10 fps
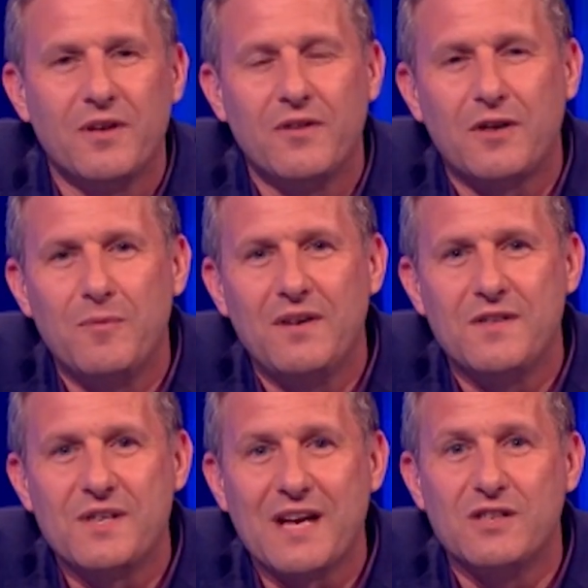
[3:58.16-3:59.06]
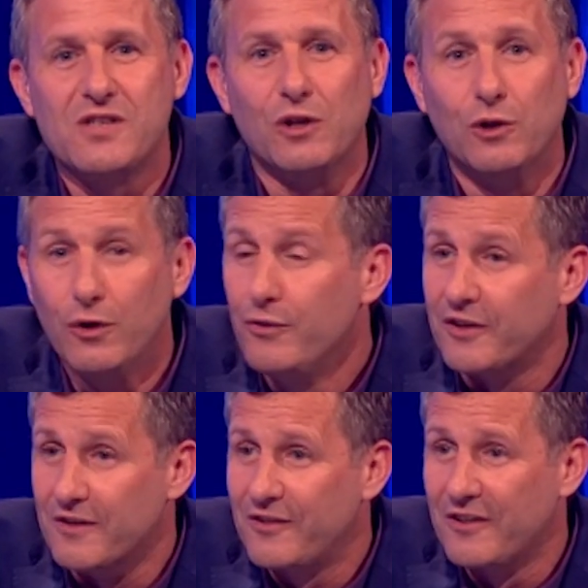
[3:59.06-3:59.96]
that committed this act as
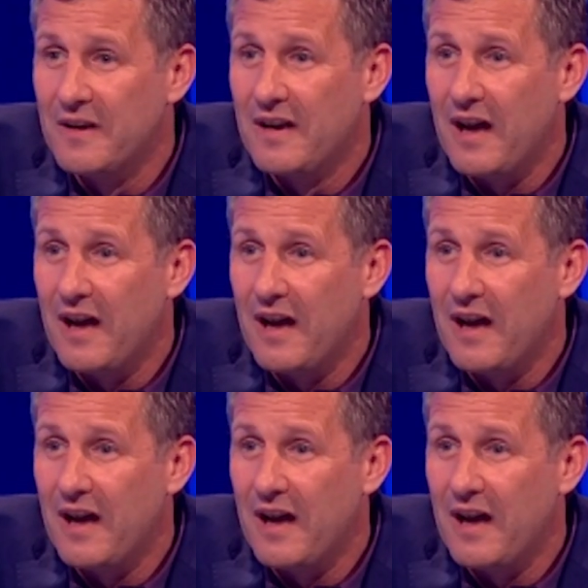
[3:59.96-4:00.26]
losers,